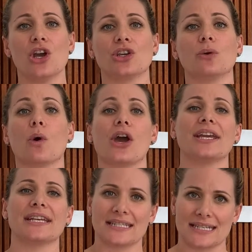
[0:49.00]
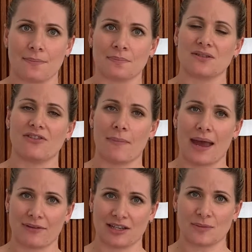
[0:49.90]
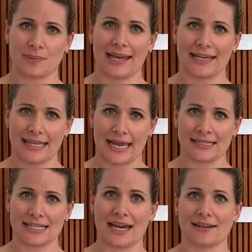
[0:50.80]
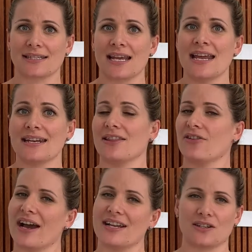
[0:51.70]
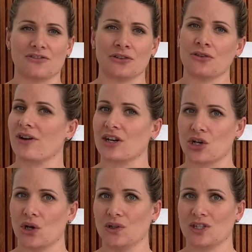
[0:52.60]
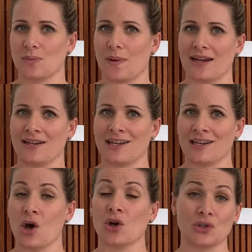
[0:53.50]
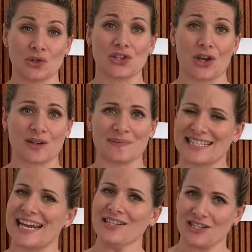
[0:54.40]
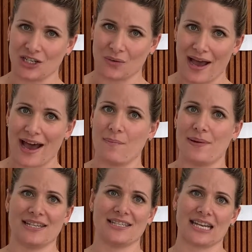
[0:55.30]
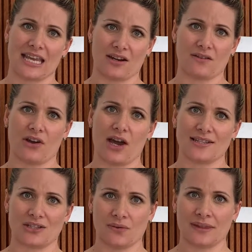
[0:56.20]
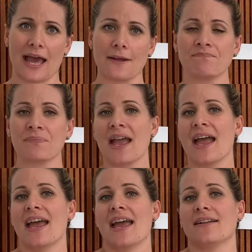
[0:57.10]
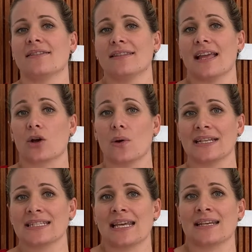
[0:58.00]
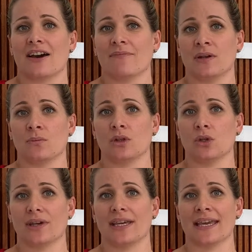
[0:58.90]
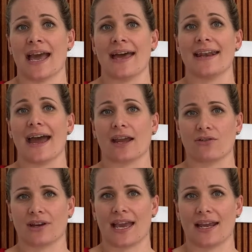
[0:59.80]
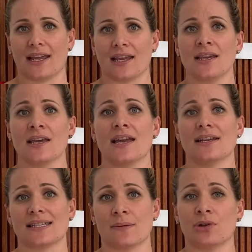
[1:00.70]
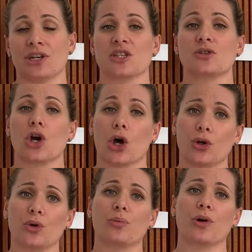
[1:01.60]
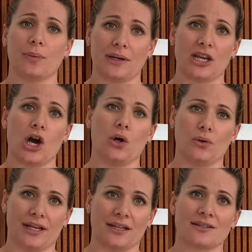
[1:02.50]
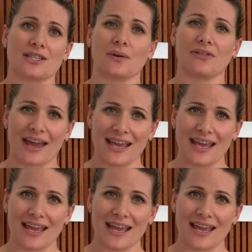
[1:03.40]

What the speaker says: you were exempt from having to pay land tax. Now, there are different thresholds depending on your circumstance, so you are best to get advice on that. Now, Queensland Government were looking at aggregating somebody's total property holdings. So if they